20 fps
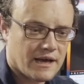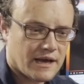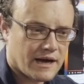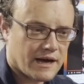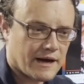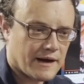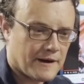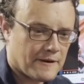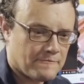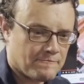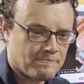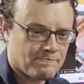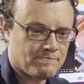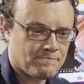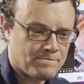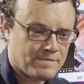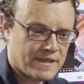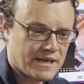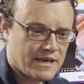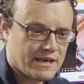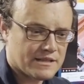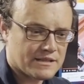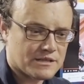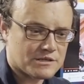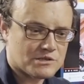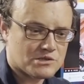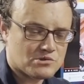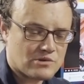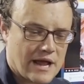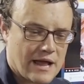The
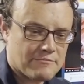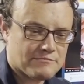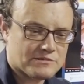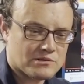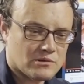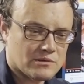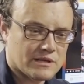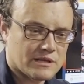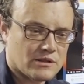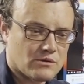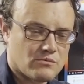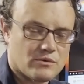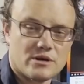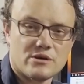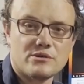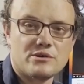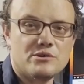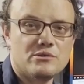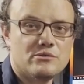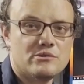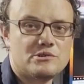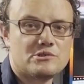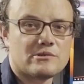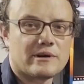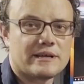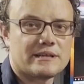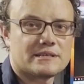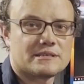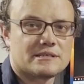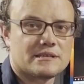straps holding the rear
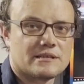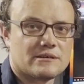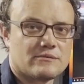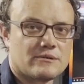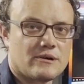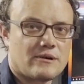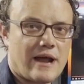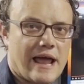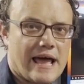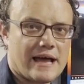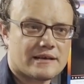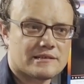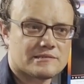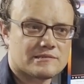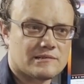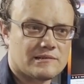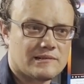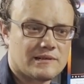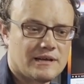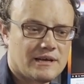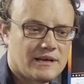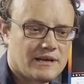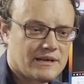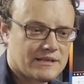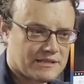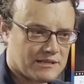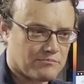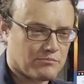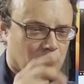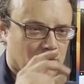U-joint to the rear axle,
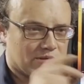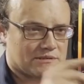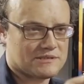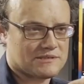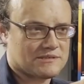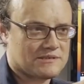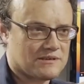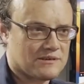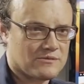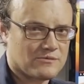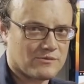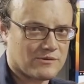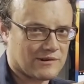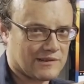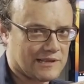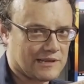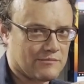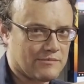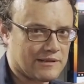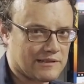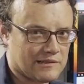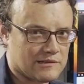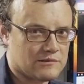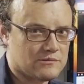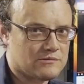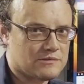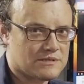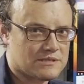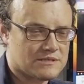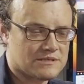the bolts were a little bit
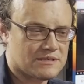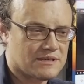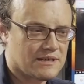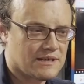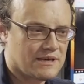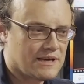loose,